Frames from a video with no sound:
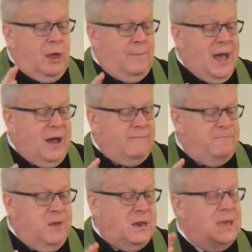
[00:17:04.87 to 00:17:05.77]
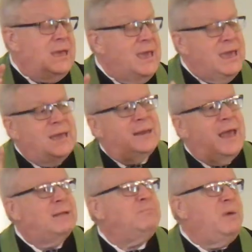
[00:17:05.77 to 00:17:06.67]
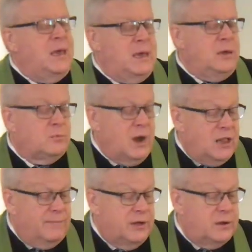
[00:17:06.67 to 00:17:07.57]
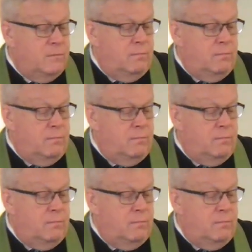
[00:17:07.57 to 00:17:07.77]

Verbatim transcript: about fitting in and being relevant,